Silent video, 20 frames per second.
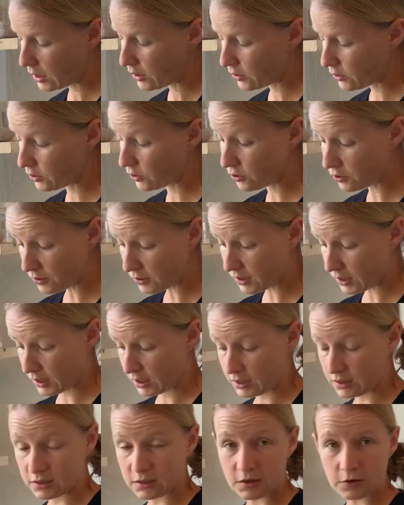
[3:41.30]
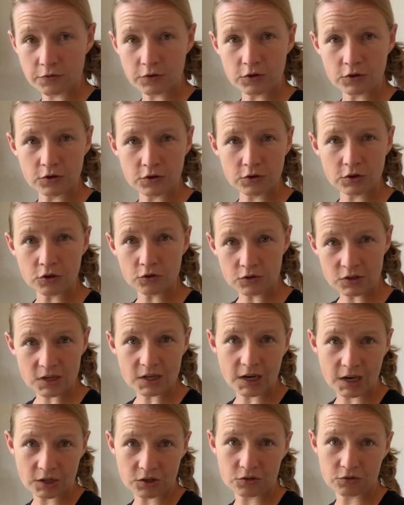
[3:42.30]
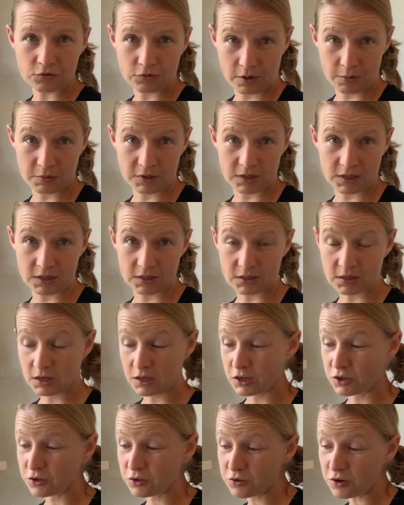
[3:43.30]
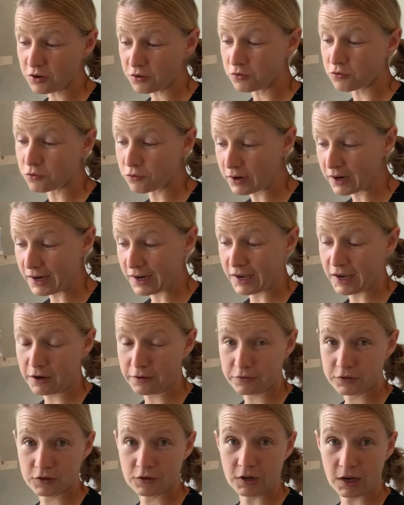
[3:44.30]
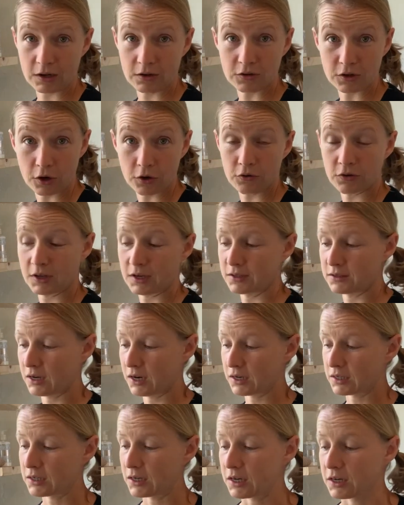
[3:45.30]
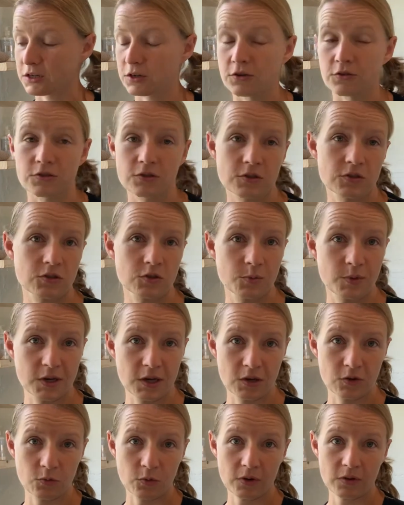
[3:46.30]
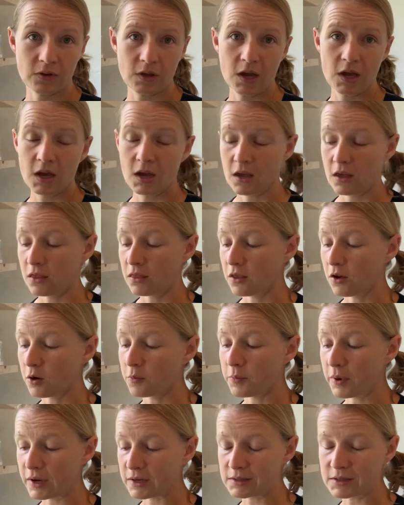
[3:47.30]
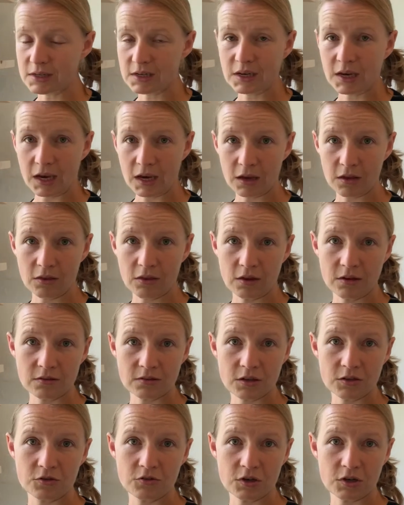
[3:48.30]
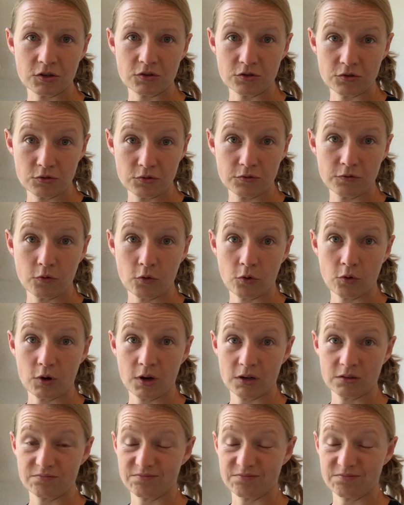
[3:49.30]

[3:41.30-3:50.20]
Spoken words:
The good thing is, if you're using natural remedies, you don't really have to know the exact diagnosis to begin with. There are basic care things that you can do for